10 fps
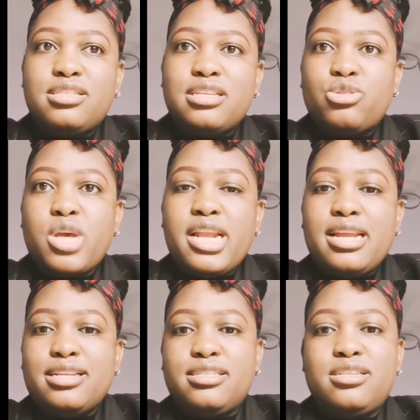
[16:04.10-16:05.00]
a
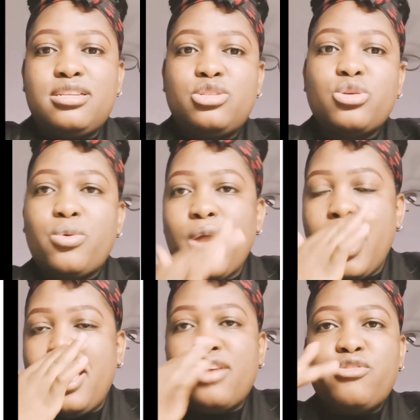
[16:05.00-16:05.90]
toilet. So
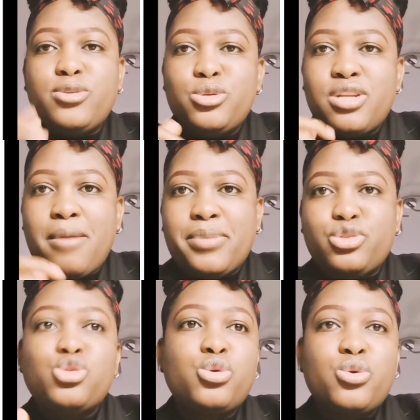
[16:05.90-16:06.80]
if you do number
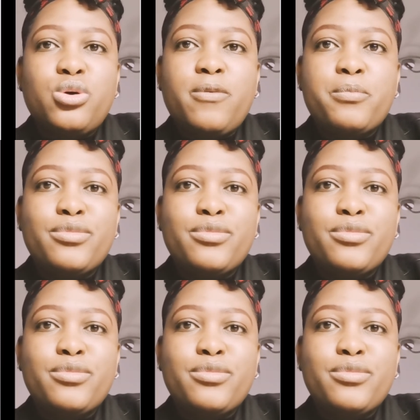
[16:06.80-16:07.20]
two,